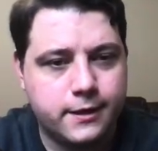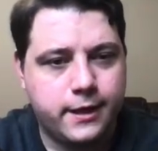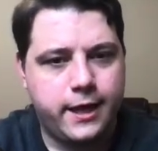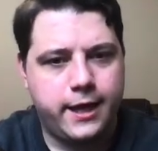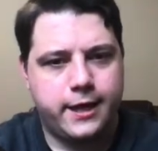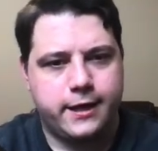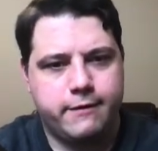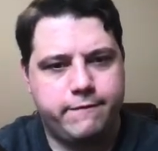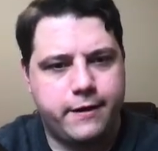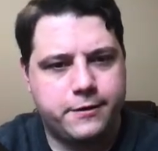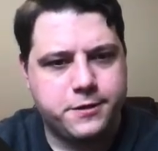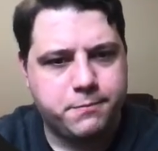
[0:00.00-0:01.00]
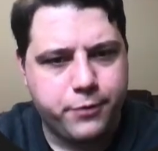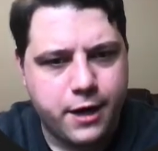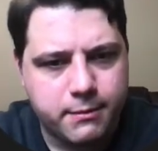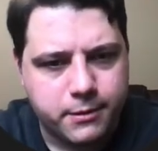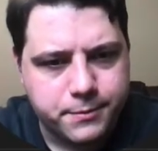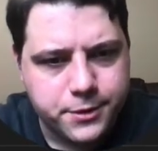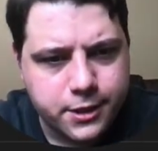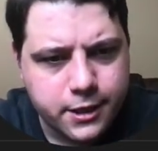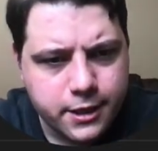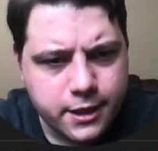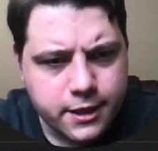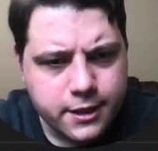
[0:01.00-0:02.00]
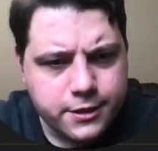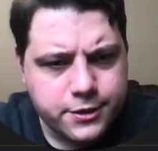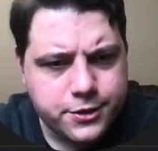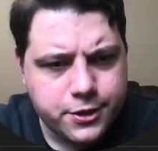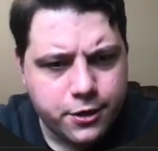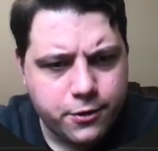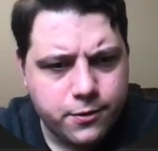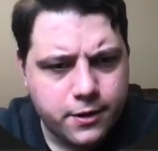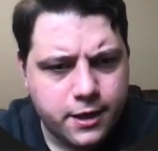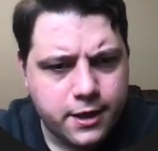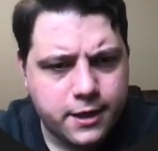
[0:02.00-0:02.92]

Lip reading: Hey, it found some problems. So,